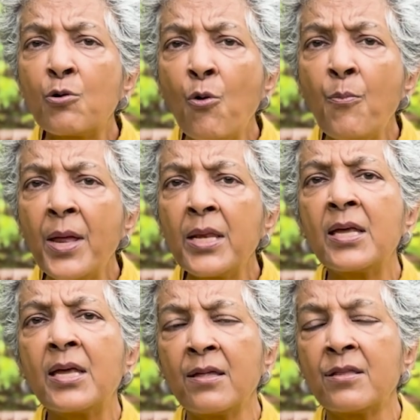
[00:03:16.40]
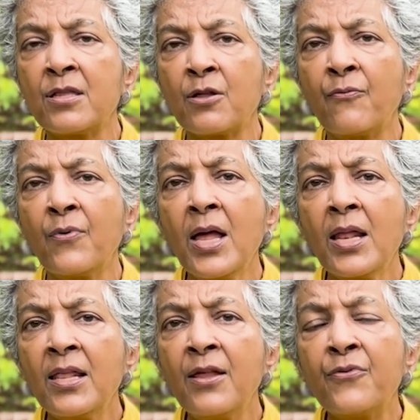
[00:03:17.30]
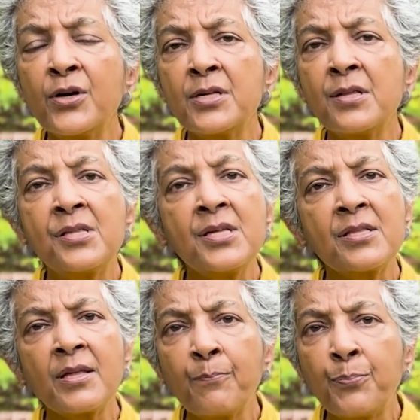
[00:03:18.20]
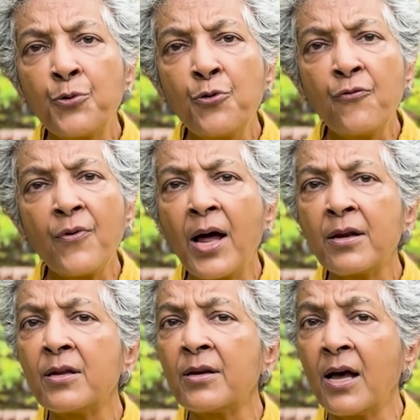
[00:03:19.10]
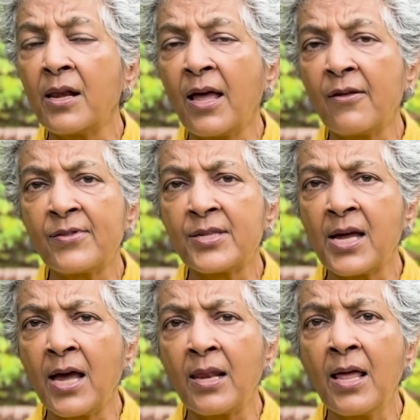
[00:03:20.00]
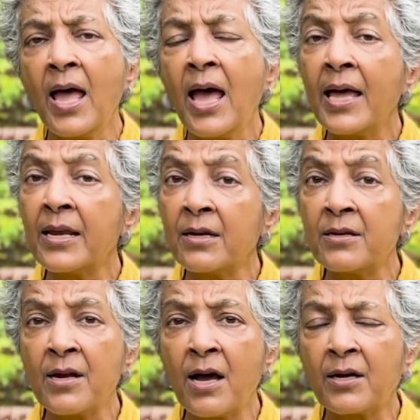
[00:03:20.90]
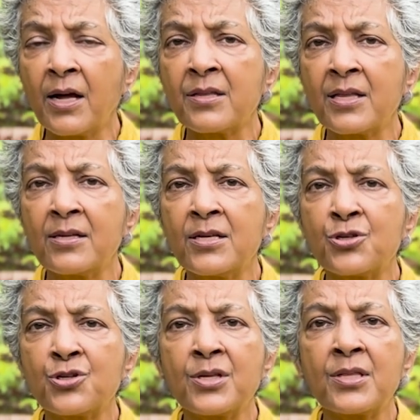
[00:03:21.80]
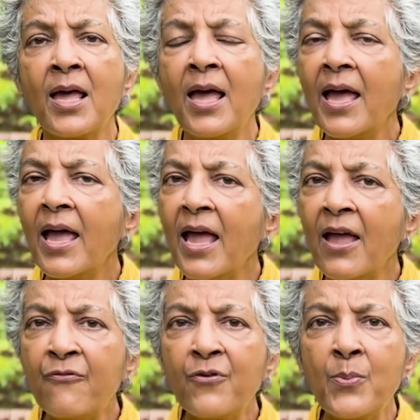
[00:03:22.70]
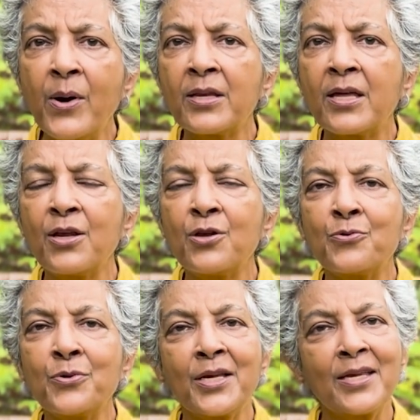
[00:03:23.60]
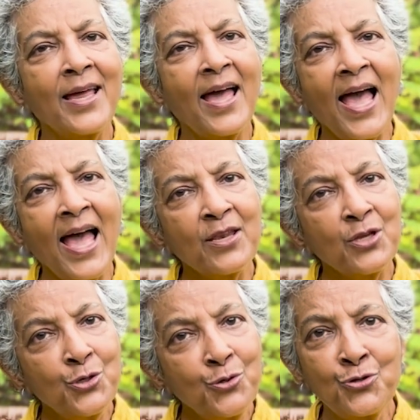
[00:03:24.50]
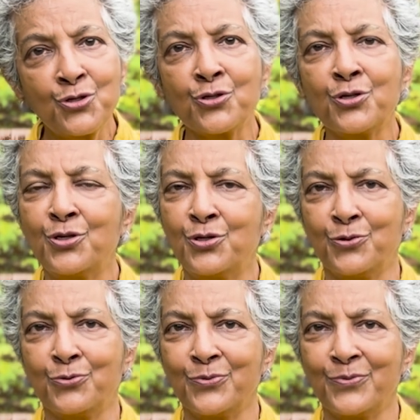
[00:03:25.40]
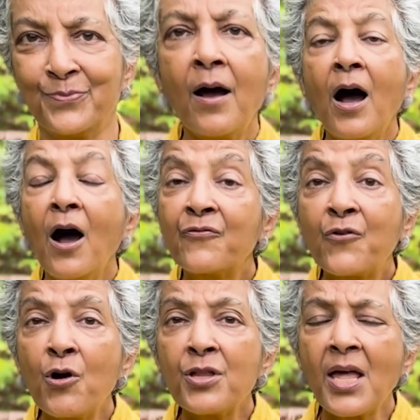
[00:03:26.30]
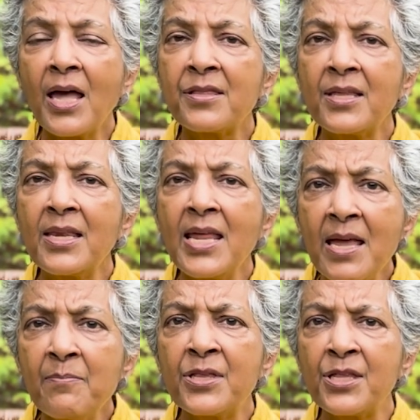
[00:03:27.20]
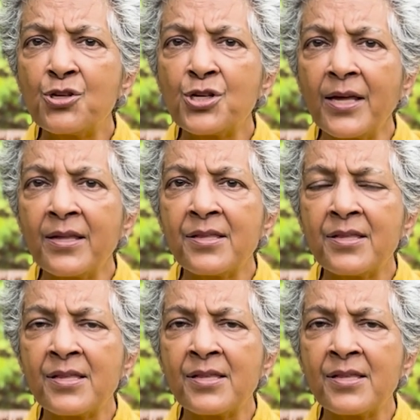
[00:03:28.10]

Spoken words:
so many cases of liver disease improve under our lifestyle and under our consultations. Everyone can do it, and you should too. Of course, as the name suggests,